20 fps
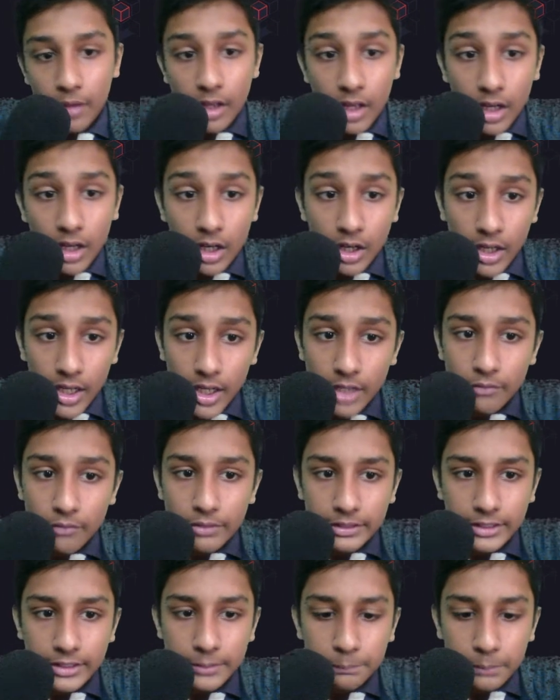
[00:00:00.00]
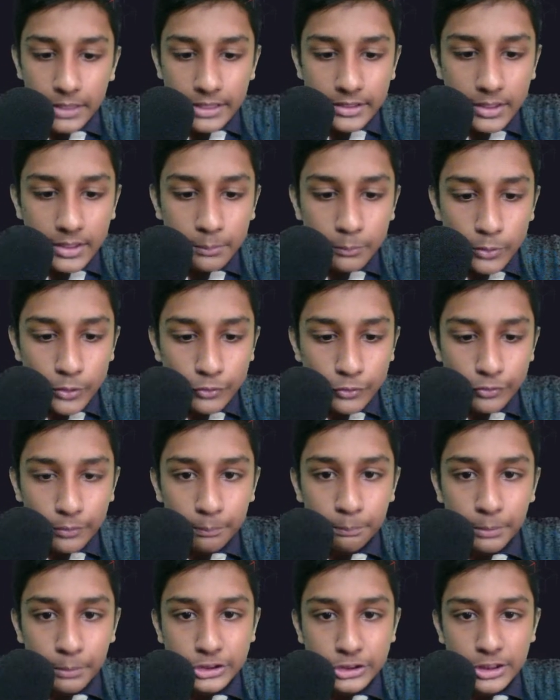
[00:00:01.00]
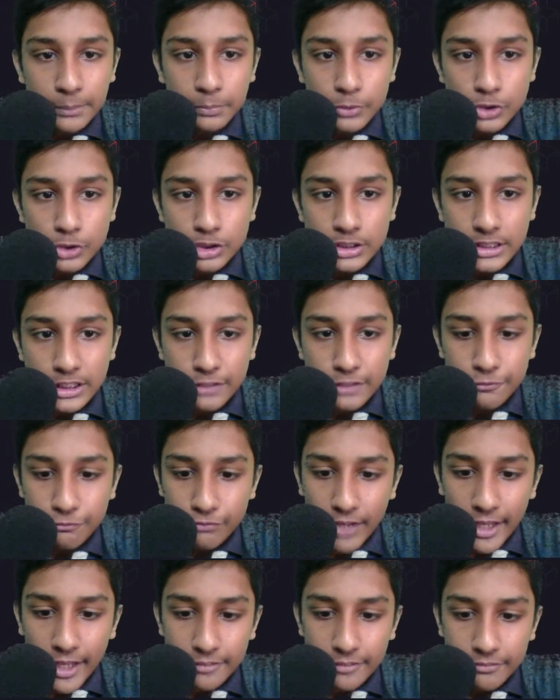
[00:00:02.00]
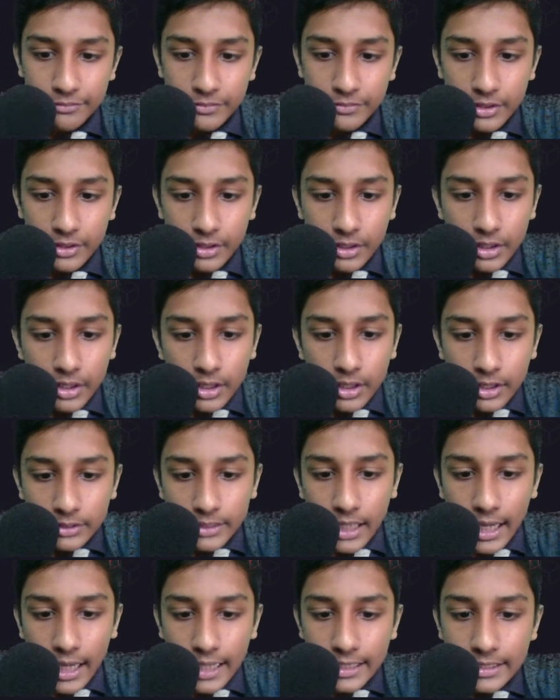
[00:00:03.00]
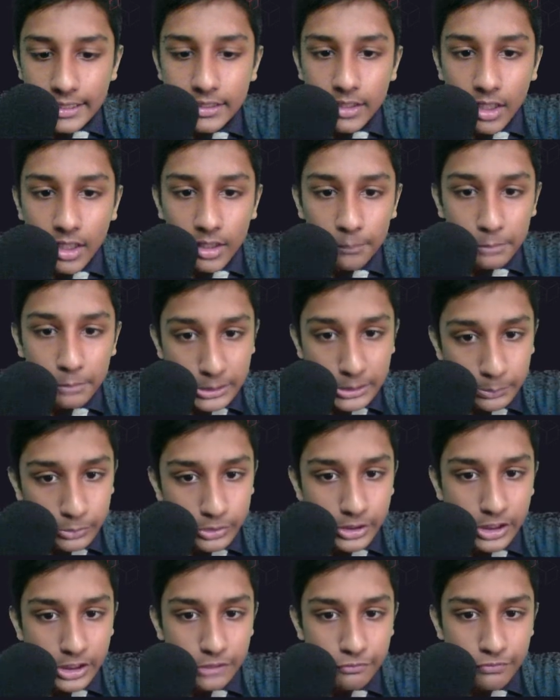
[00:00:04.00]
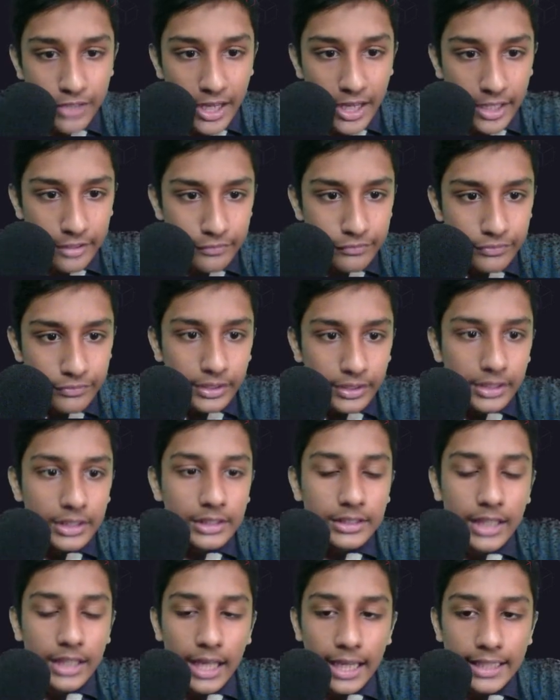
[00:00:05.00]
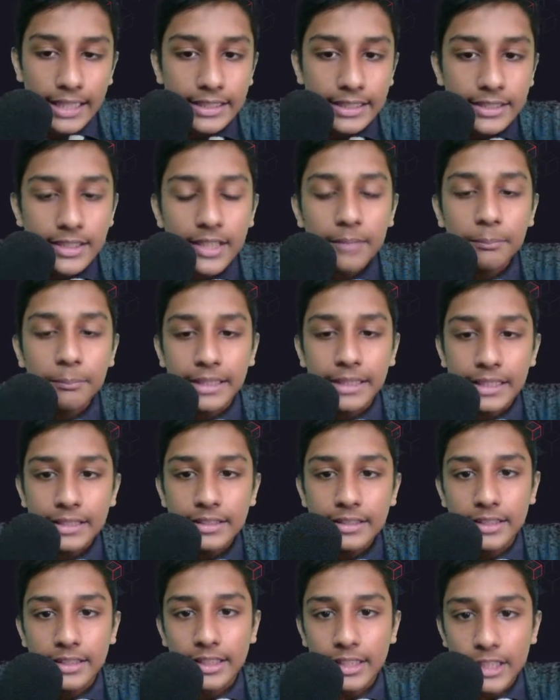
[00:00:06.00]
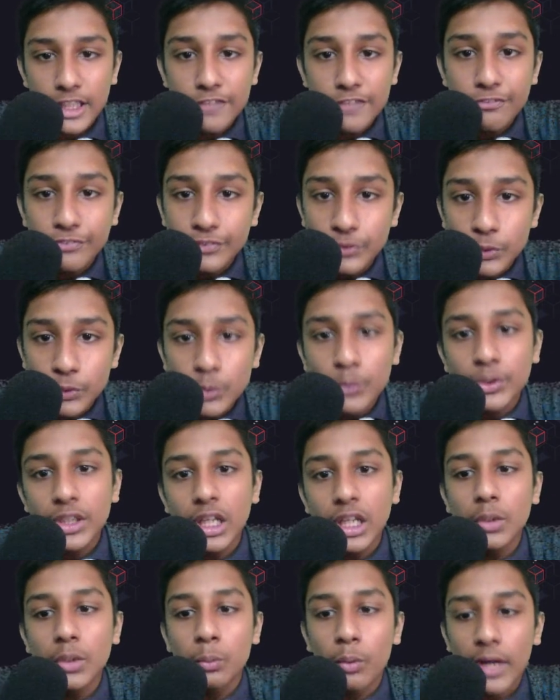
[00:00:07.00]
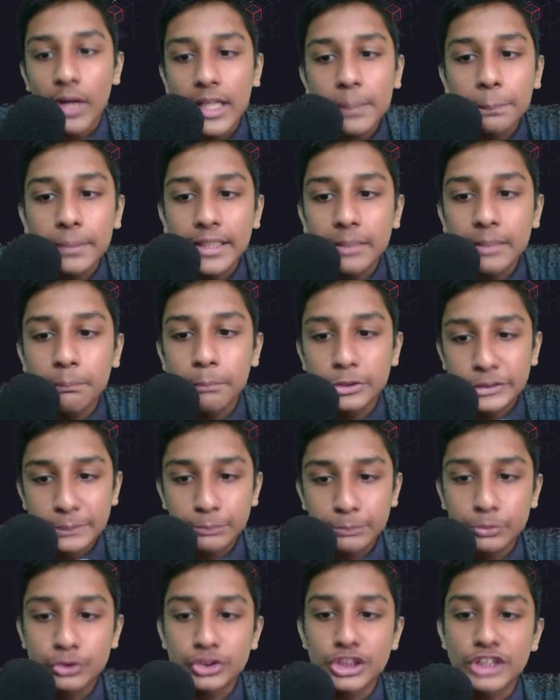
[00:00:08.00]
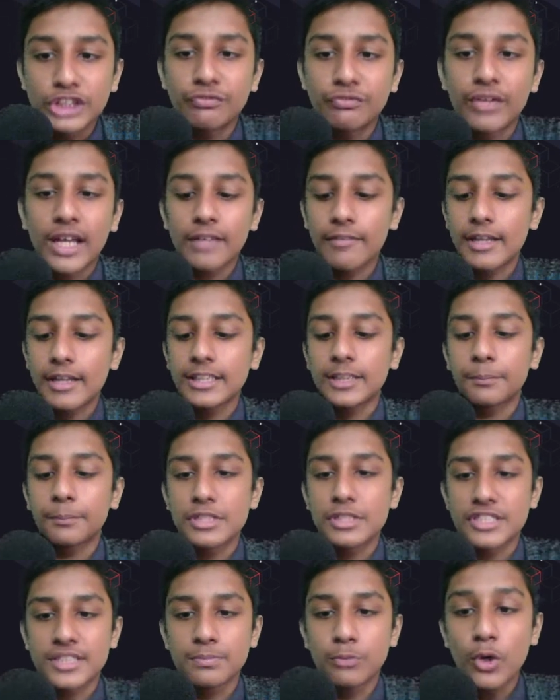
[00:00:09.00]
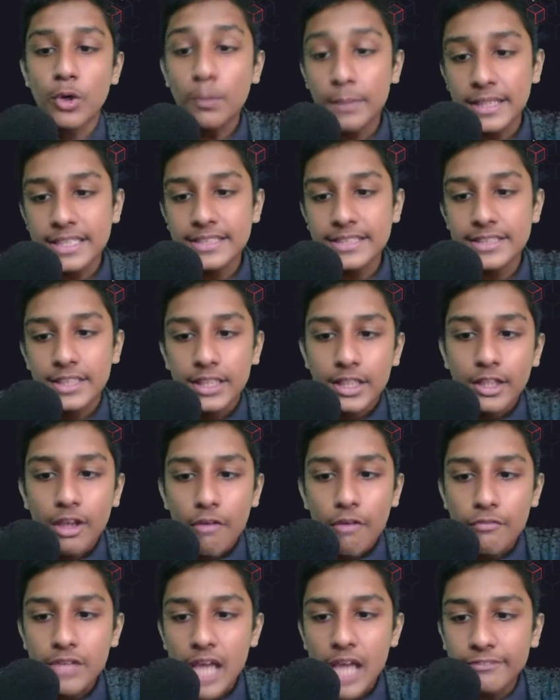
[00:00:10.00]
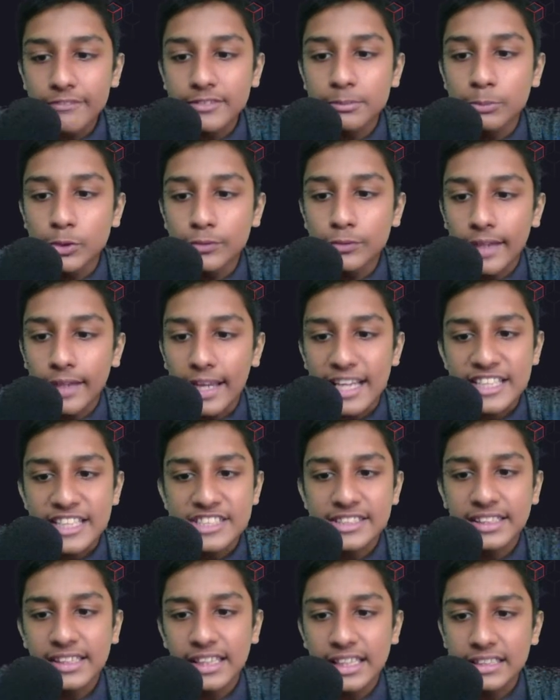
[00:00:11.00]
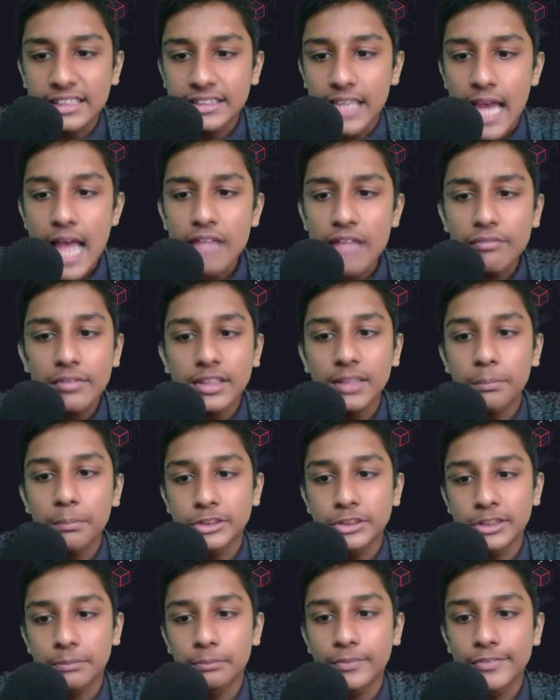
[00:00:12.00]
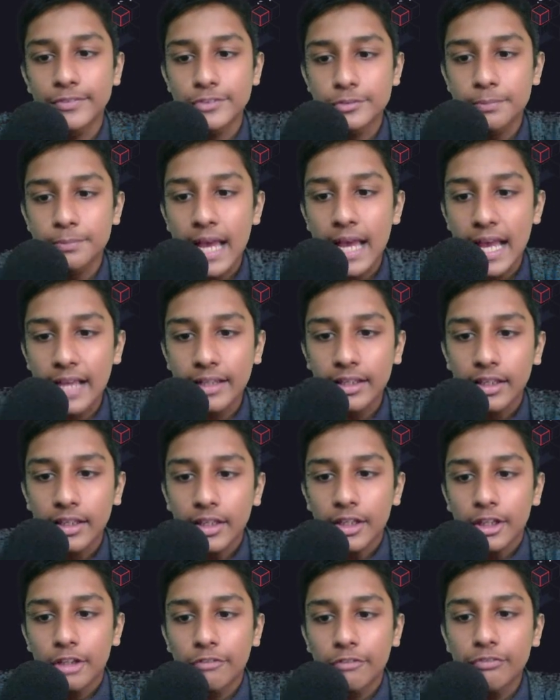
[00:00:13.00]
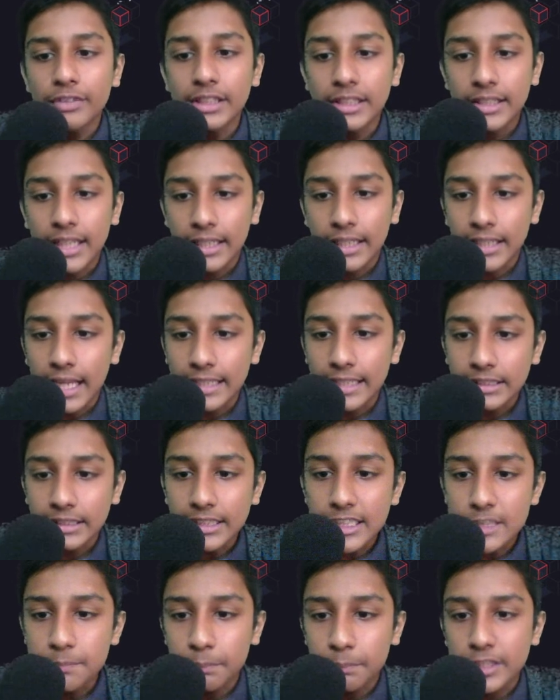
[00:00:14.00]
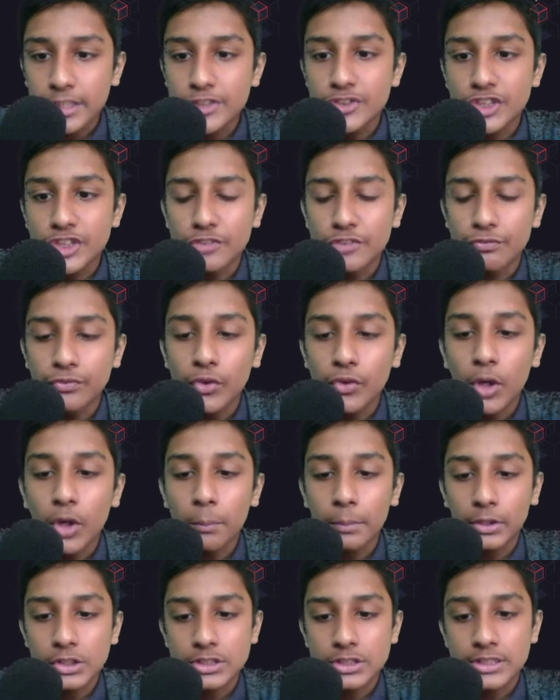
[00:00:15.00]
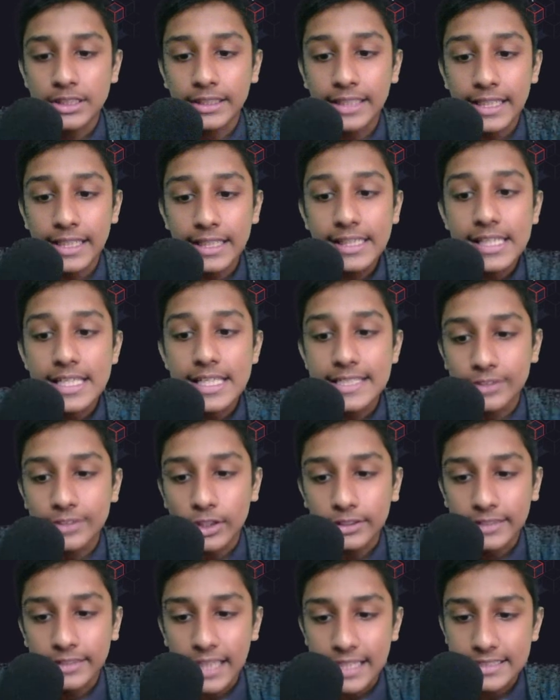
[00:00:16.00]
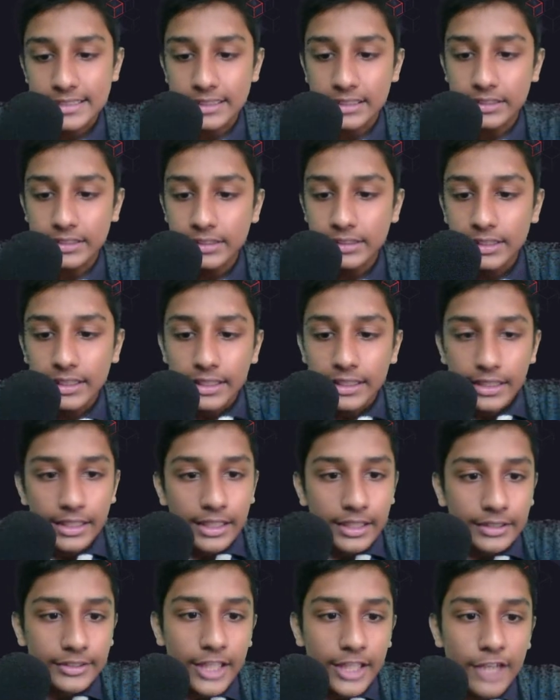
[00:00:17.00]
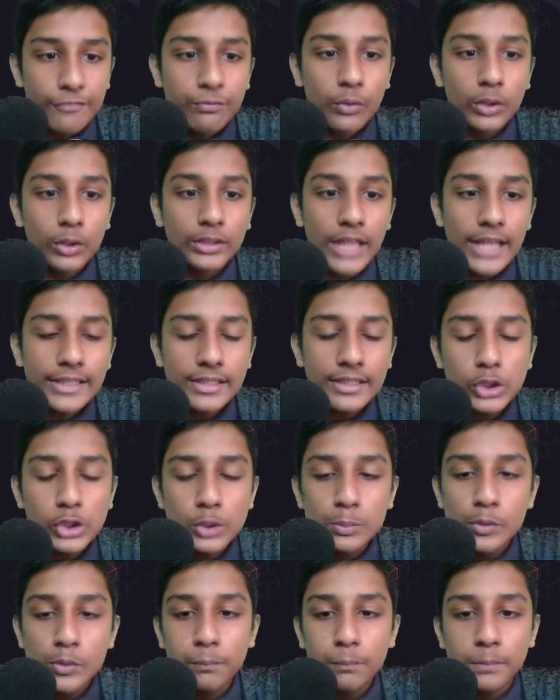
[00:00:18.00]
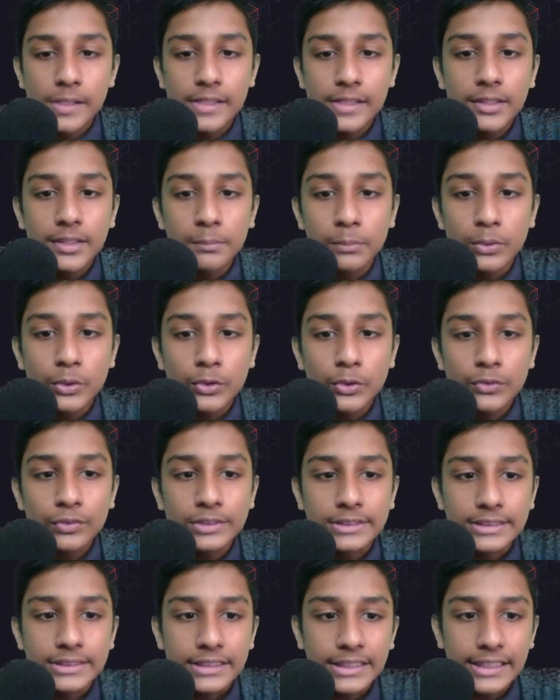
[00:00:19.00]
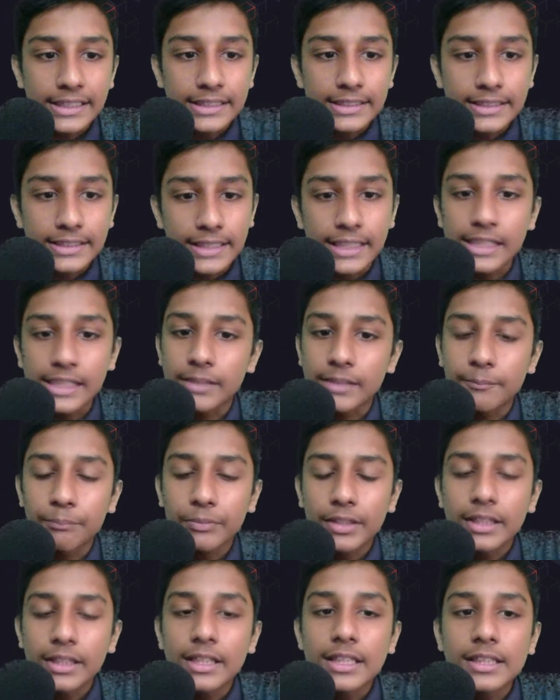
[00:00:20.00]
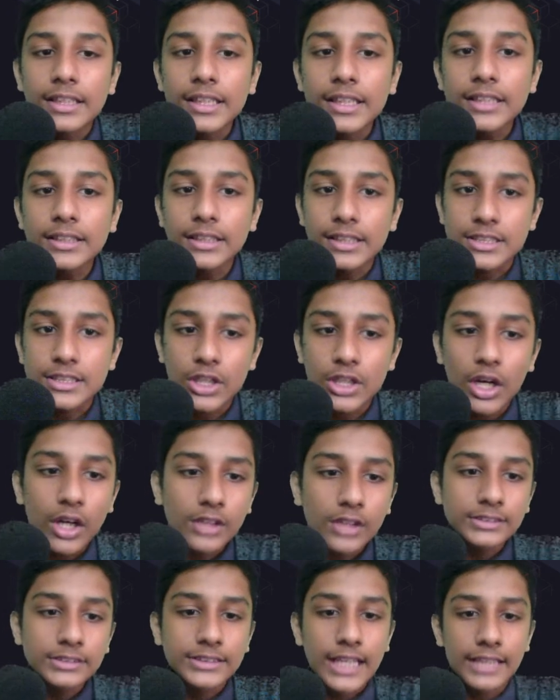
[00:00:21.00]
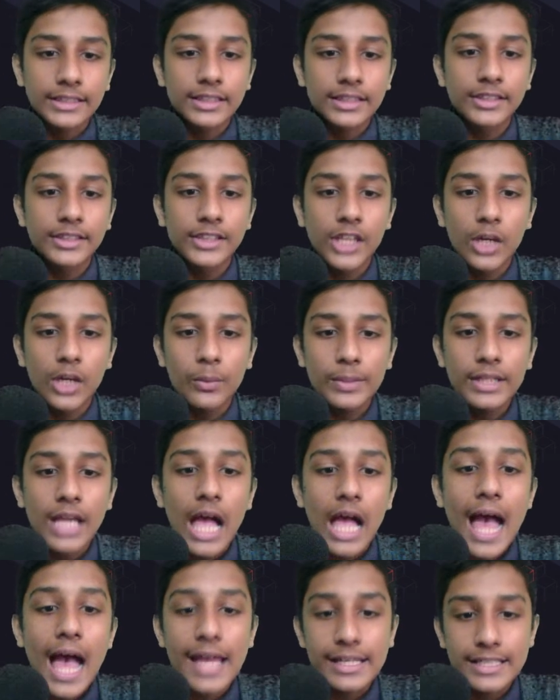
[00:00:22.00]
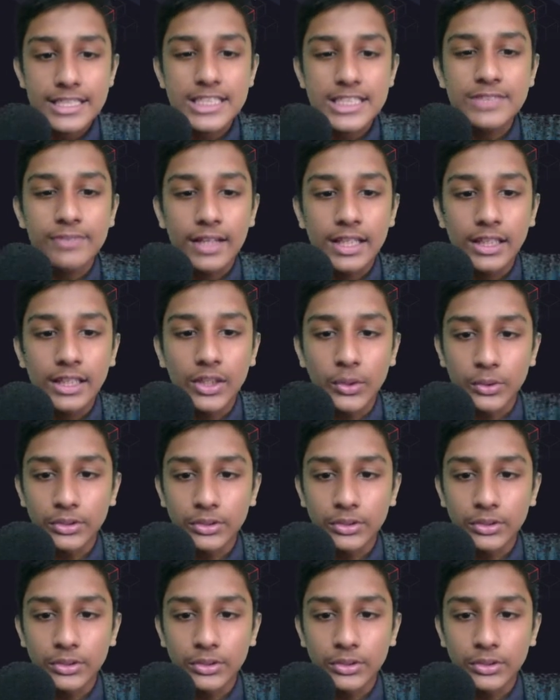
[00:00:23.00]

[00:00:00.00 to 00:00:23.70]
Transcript: Here Vidit played the move bishop to c5. The idea bishop to c5. The idea being that if you really want to play bishop to g5 at the present moment, we have to move h6, and when the bishop moves back, we can at least play g4 because the king is not castled. Therefore, Daniel Dubov played the move c3. This is all standard theory and is well known.